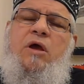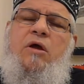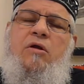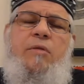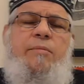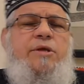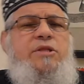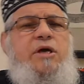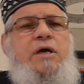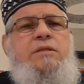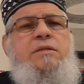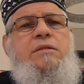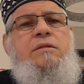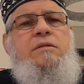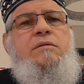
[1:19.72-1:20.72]

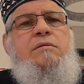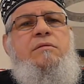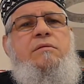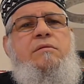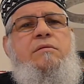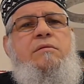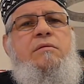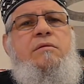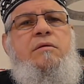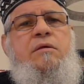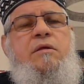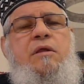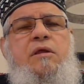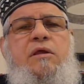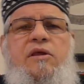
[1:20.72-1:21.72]
Ramadan
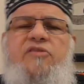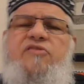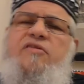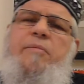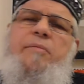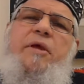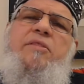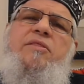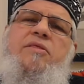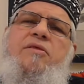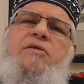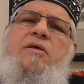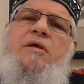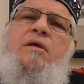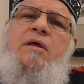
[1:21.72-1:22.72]
is the month
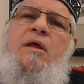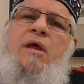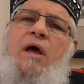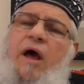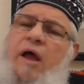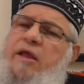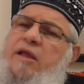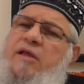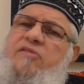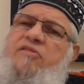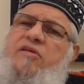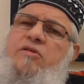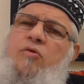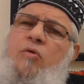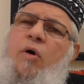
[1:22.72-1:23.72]
I can
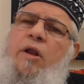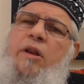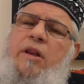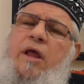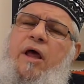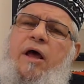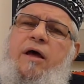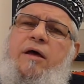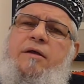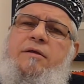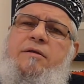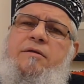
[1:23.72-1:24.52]
say, oh Allah,